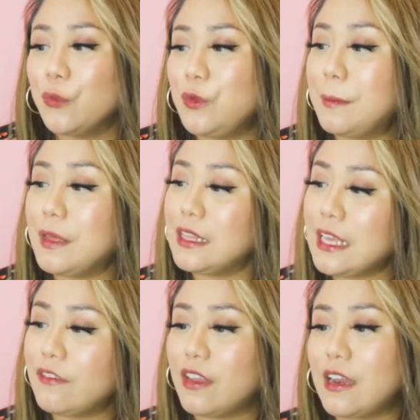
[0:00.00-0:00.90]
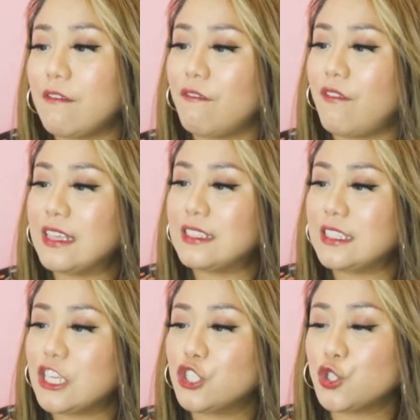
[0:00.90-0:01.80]
We believe in
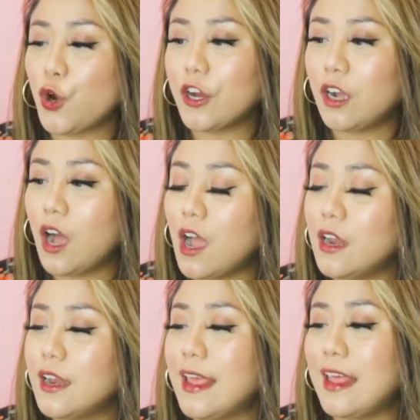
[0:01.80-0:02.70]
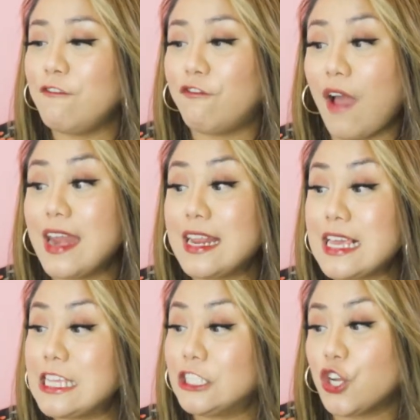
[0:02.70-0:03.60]
investing shortcut and finding
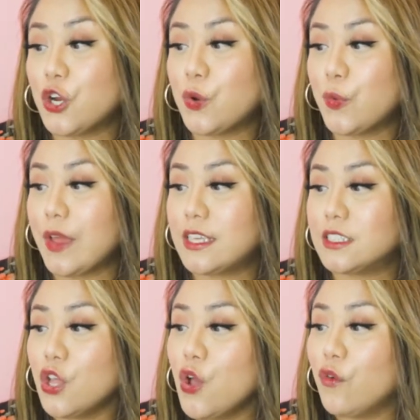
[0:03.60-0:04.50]
easier ways